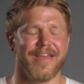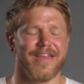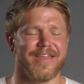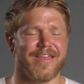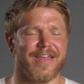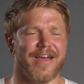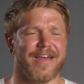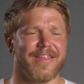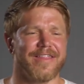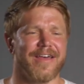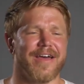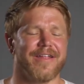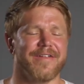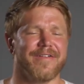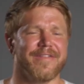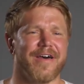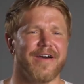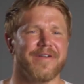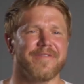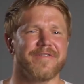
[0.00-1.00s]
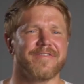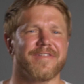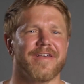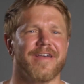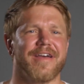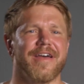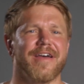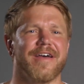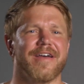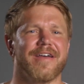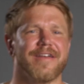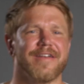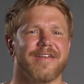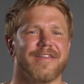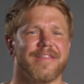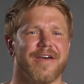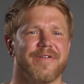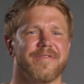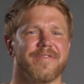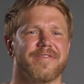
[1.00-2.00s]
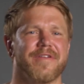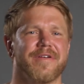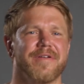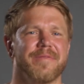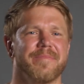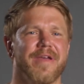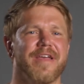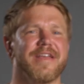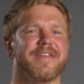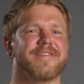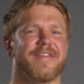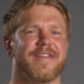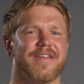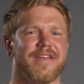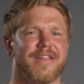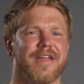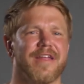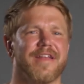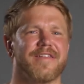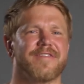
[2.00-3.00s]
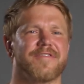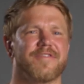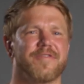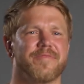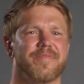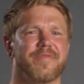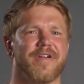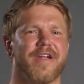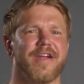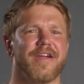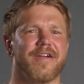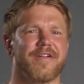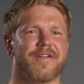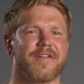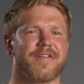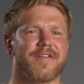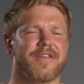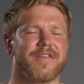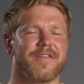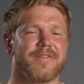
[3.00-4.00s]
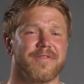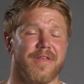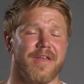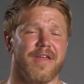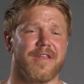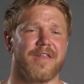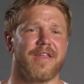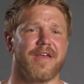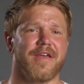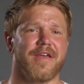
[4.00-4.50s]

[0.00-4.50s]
yeah, that was amazing, an answer to prayer. And